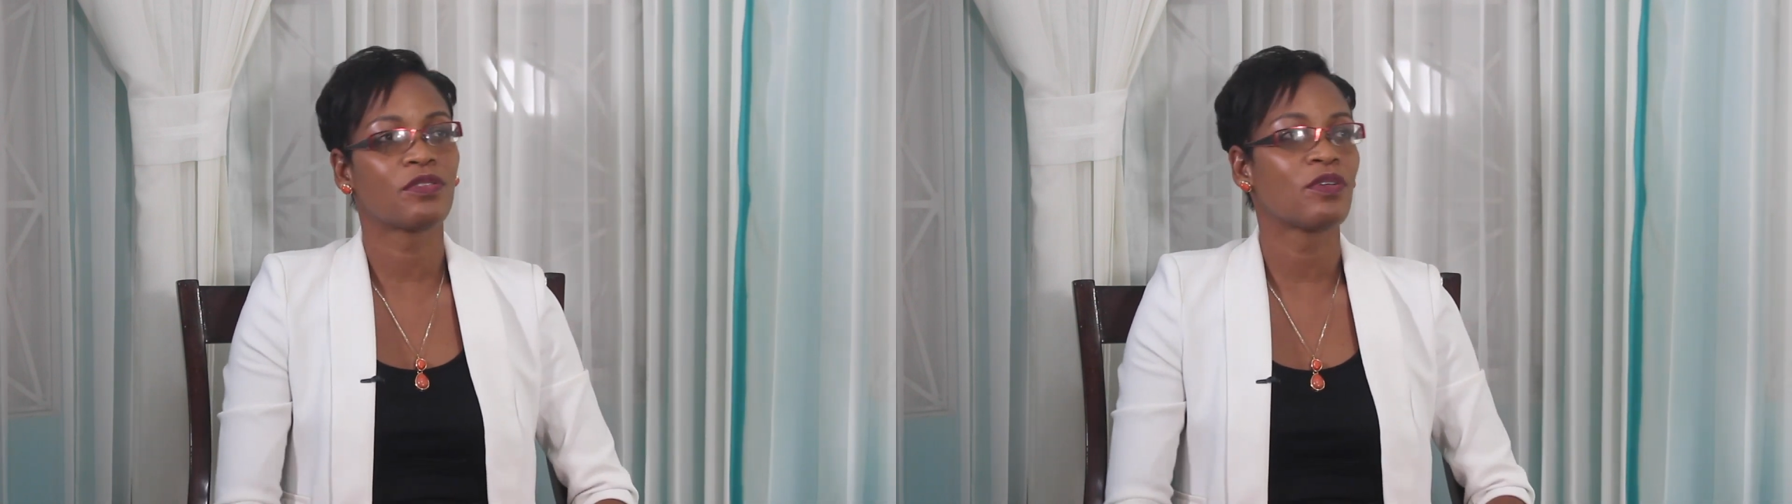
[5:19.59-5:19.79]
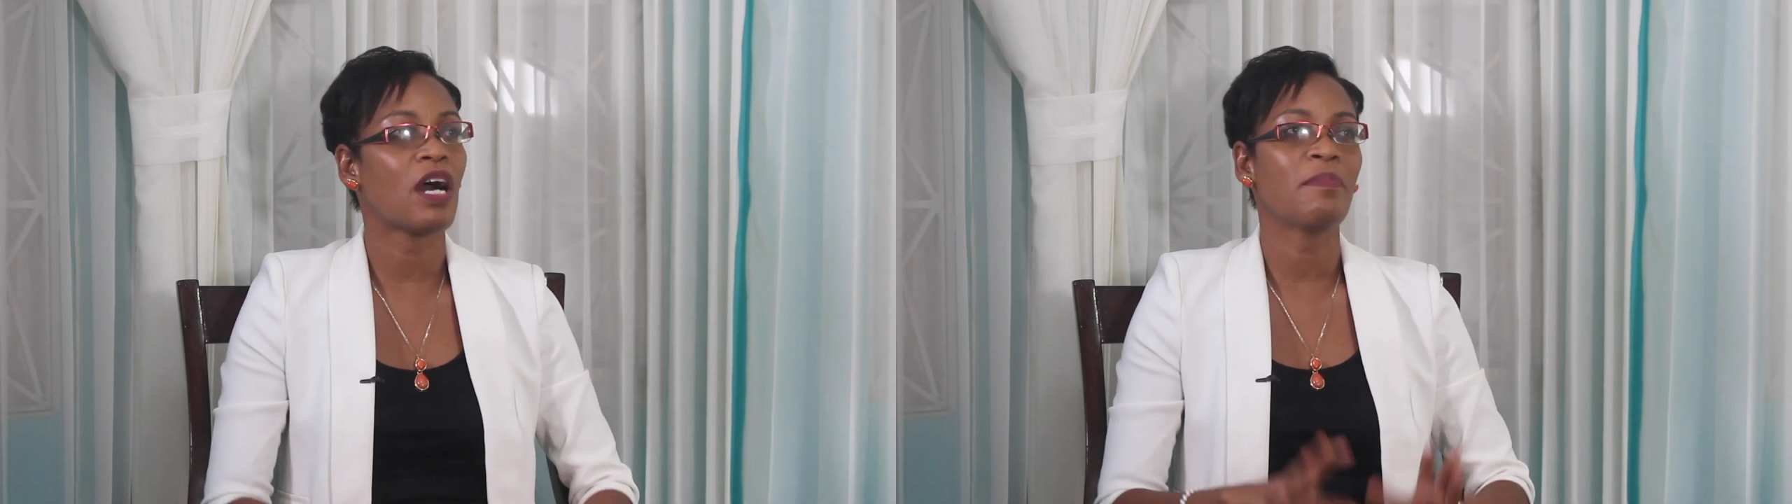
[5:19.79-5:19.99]

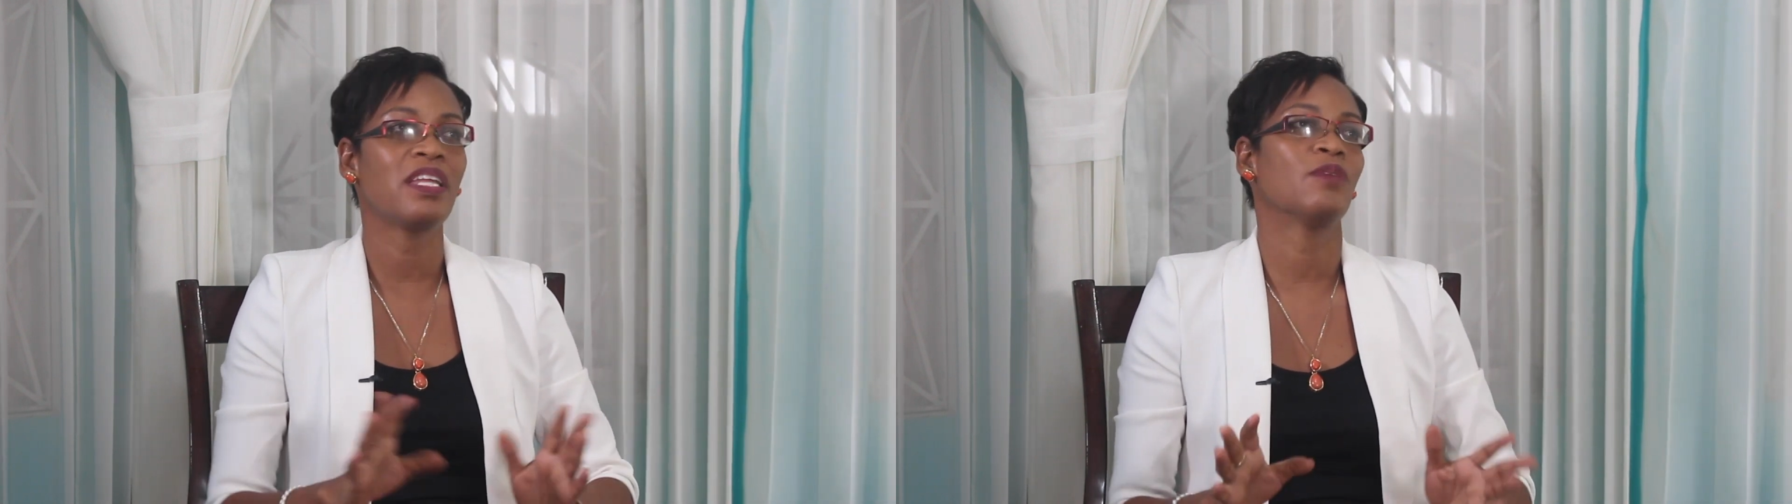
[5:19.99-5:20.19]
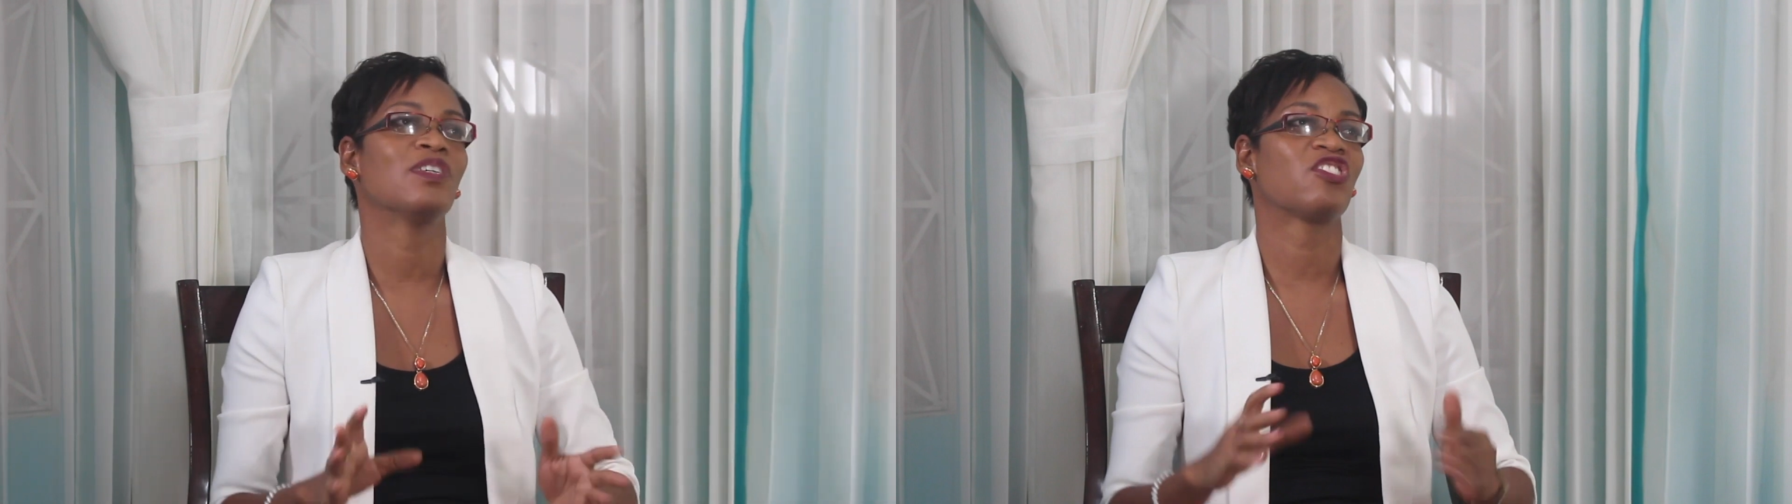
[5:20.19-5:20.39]
So, I
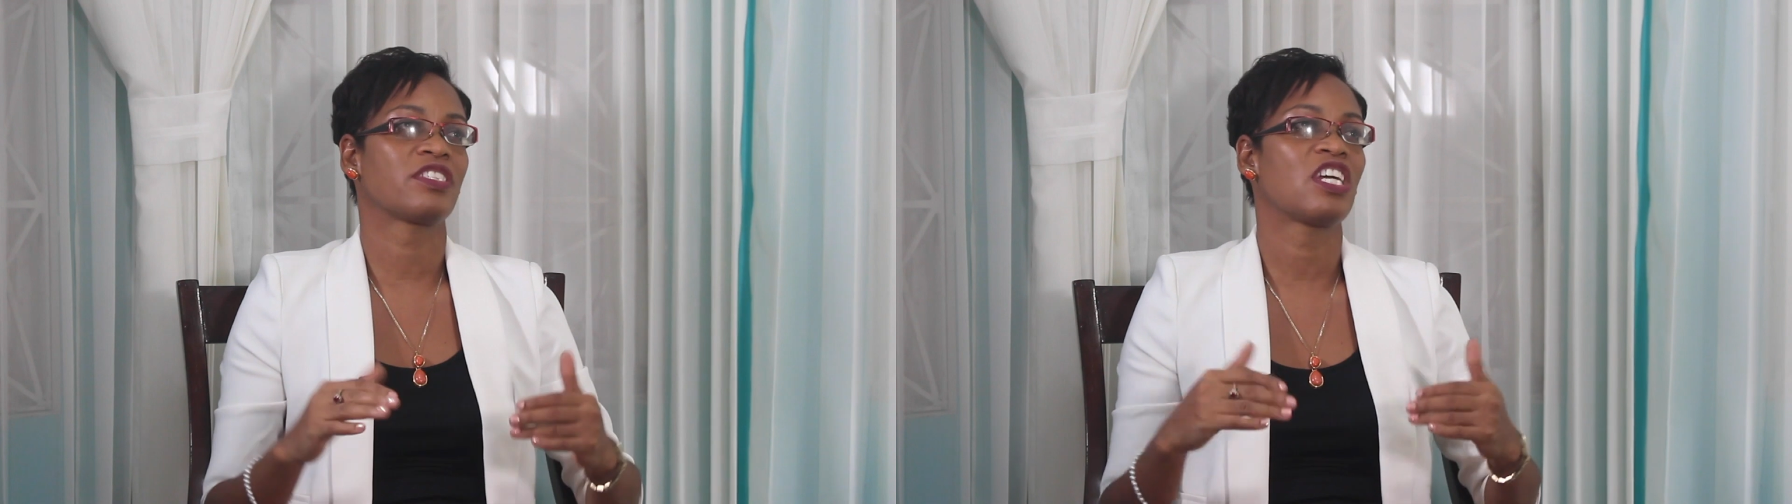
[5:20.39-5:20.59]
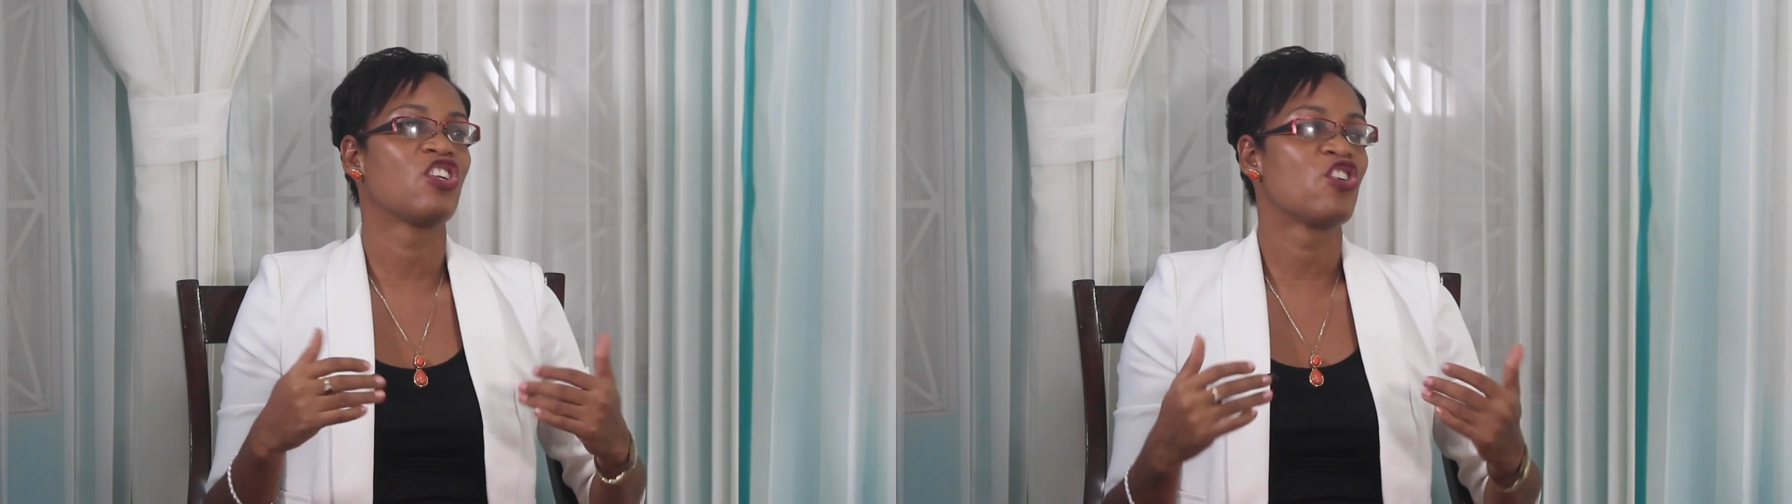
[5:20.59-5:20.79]
mean, it was
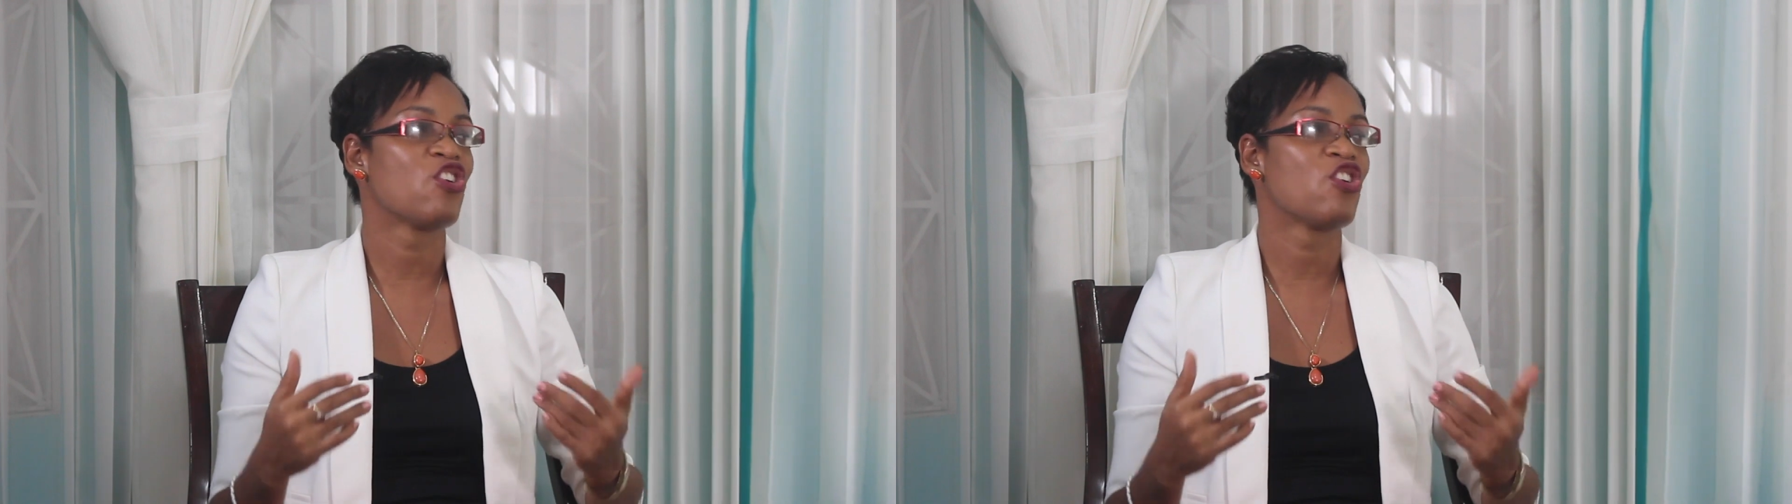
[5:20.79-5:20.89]
just a